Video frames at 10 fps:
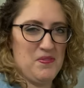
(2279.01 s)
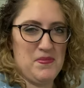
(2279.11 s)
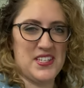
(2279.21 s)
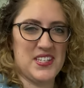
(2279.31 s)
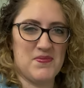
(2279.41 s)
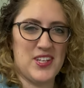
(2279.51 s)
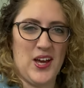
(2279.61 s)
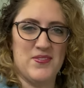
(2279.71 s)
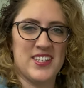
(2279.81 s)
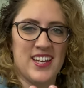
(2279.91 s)
but
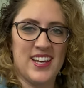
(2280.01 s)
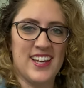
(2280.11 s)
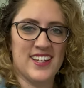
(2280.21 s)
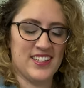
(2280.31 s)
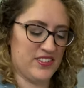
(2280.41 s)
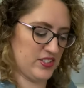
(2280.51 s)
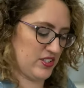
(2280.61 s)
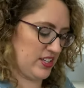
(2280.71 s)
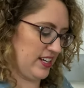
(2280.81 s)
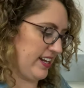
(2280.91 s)
sometimes you just
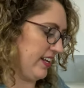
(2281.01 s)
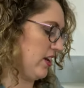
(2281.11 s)
gotta let it